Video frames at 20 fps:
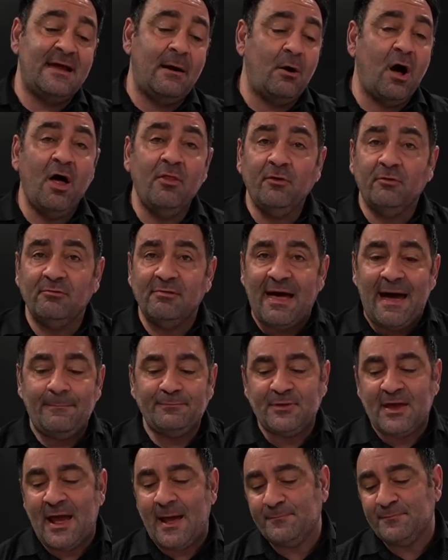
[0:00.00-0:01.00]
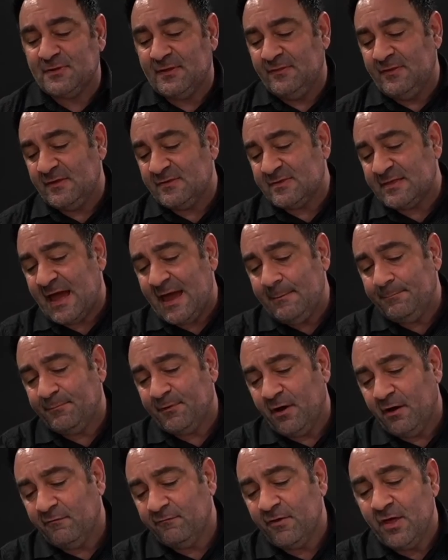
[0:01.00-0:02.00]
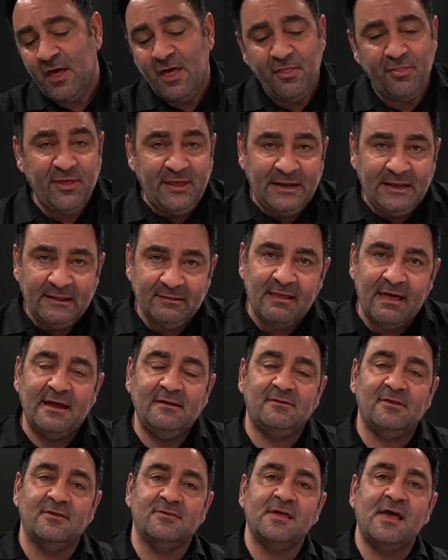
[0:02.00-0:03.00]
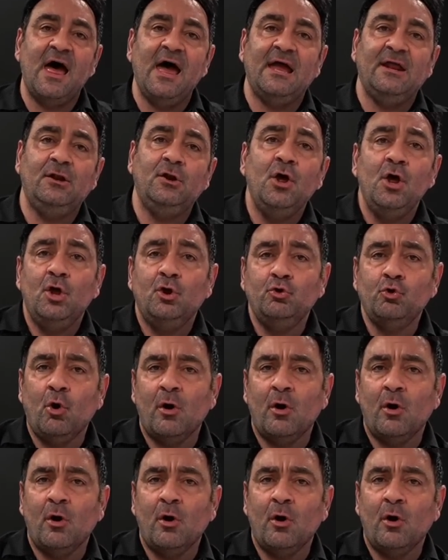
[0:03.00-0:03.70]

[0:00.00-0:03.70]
Now, other laptops in this type of thin and light design